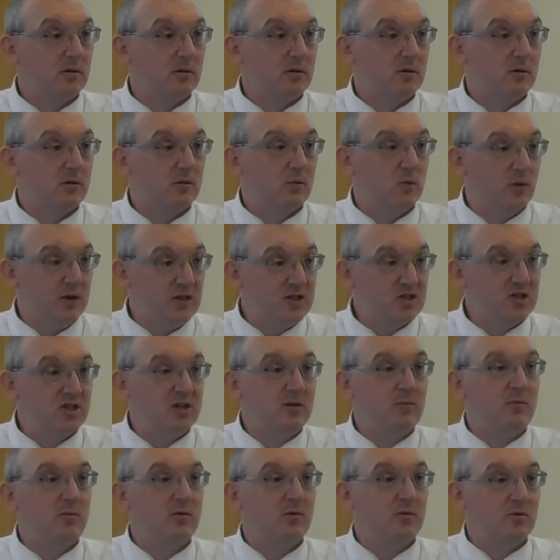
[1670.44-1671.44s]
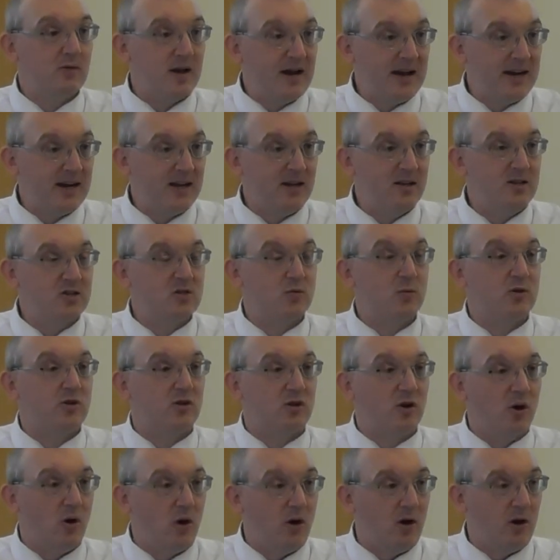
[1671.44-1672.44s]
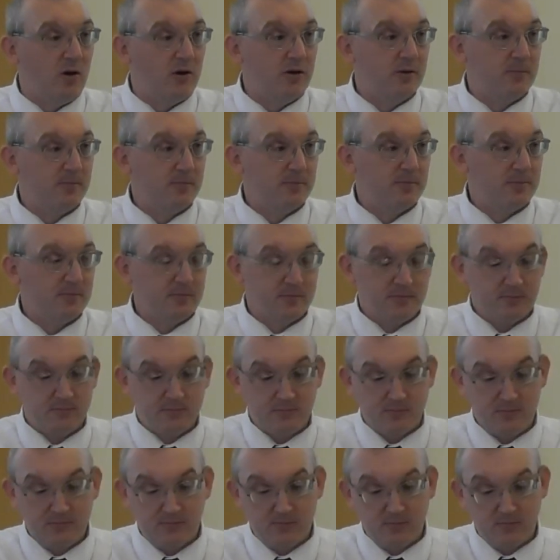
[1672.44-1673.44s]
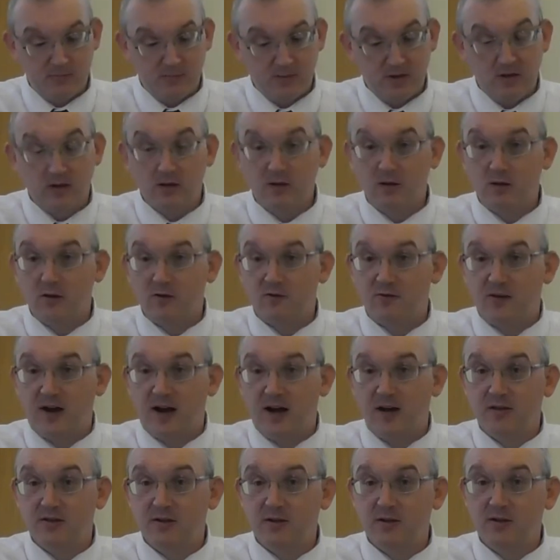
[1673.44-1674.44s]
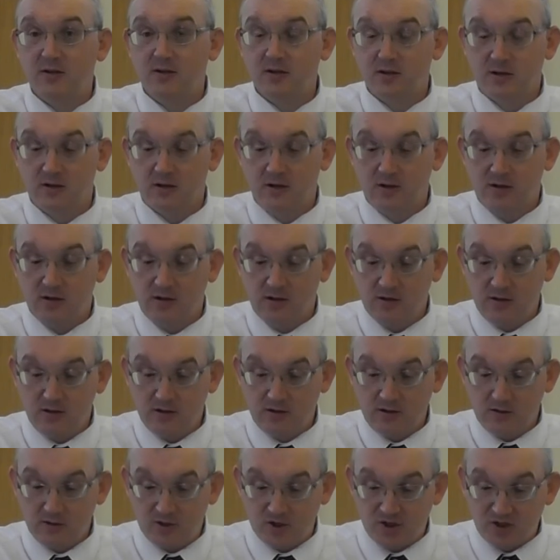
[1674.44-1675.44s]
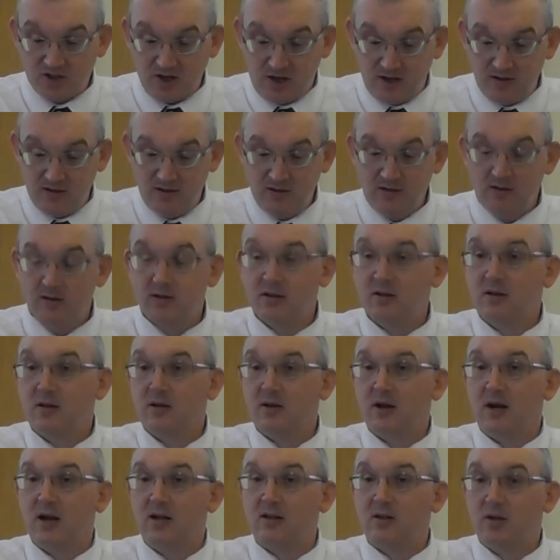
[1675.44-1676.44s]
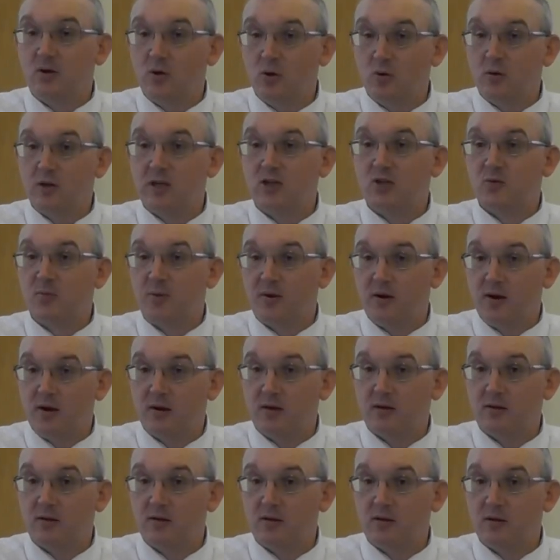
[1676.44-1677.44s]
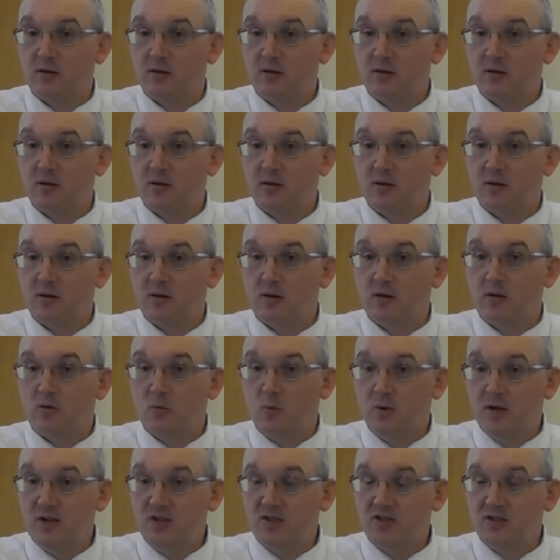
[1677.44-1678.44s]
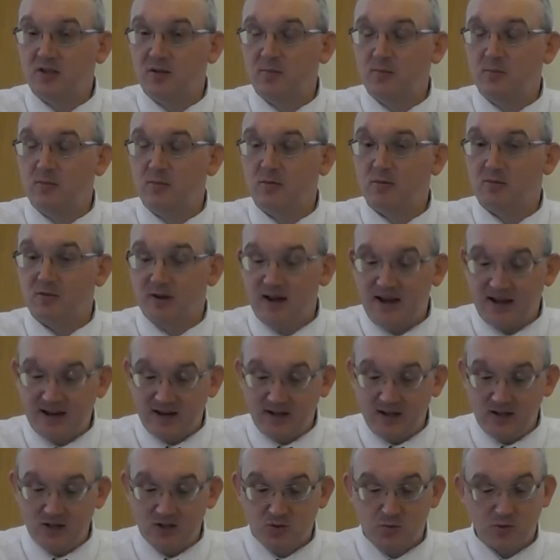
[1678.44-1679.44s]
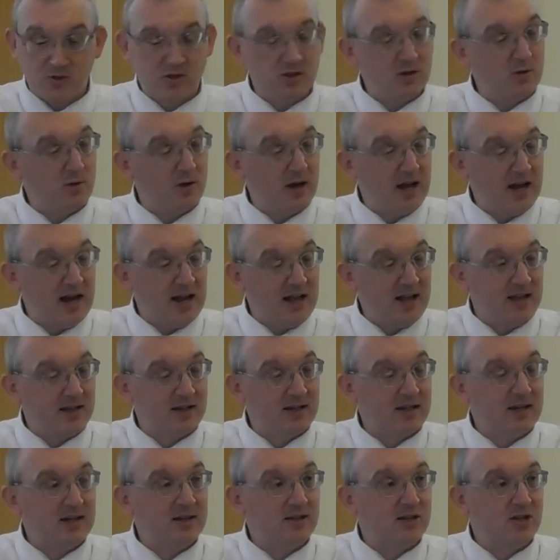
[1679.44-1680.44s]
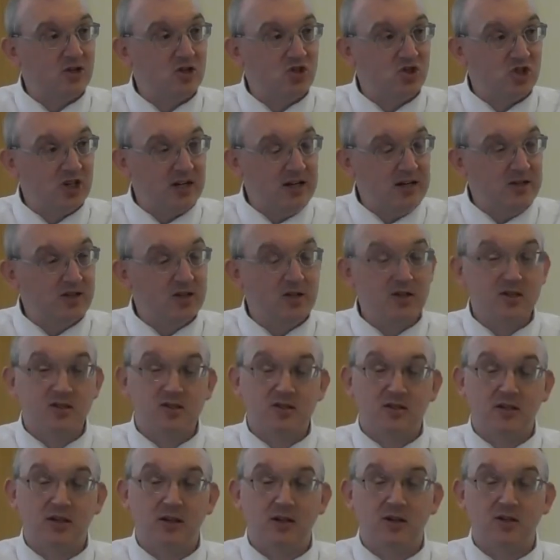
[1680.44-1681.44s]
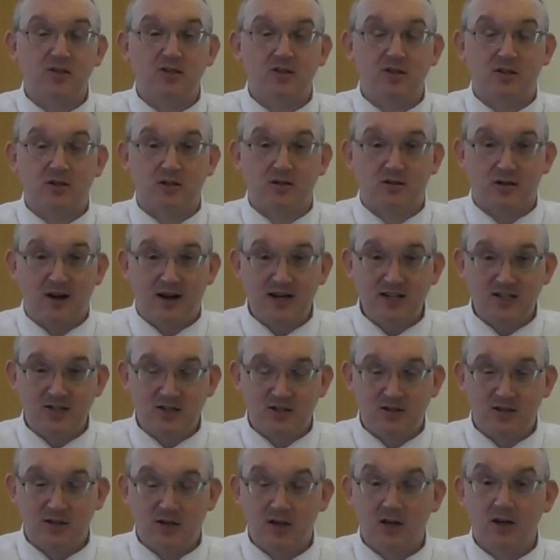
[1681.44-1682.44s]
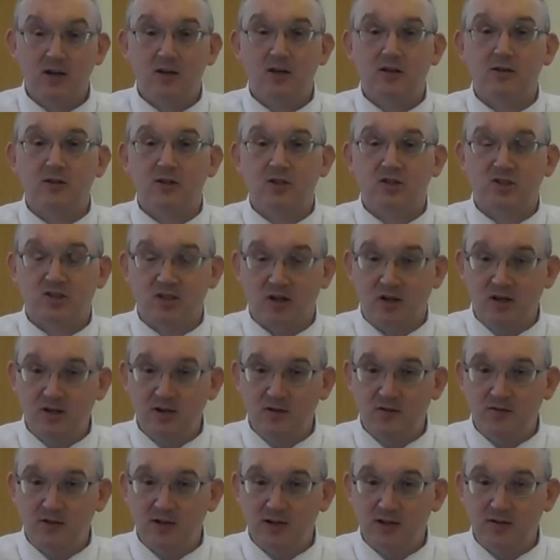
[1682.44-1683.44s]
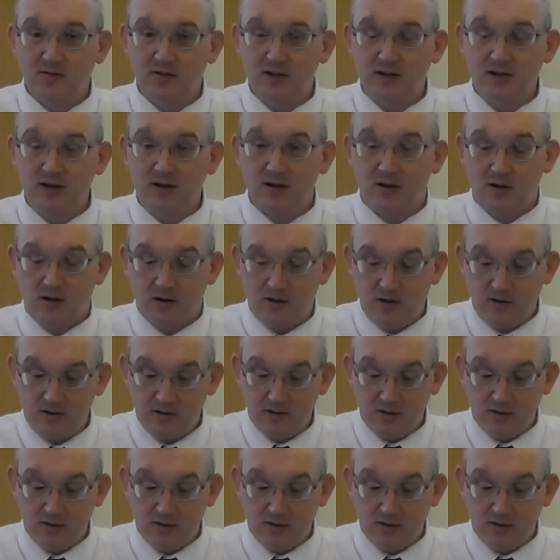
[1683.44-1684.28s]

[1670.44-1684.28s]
Wisdom reckons with God the Father, the Son, and the Holy Spirit. Wisdom reckons with the reality that Jesus is the Christ, the Son of the living God,